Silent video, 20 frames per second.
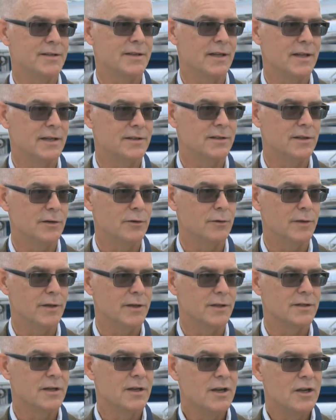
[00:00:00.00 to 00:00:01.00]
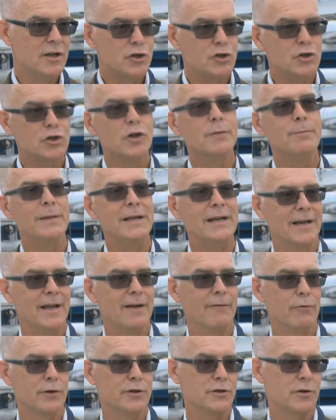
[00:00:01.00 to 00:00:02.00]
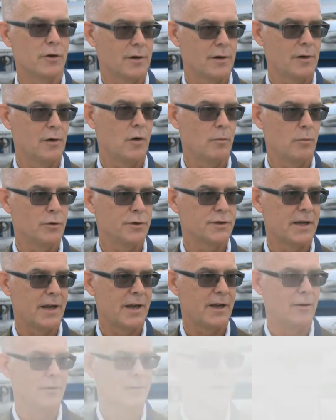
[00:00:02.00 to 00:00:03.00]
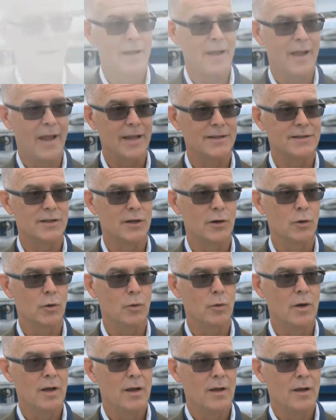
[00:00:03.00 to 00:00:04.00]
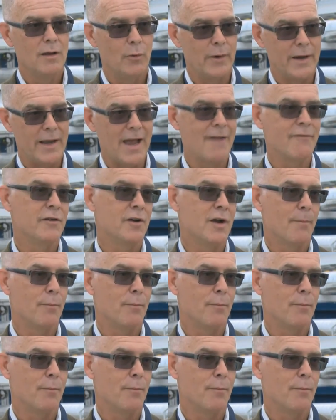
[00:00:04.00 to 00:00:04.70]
States to do this should be leveraged on a global scale. And so we have an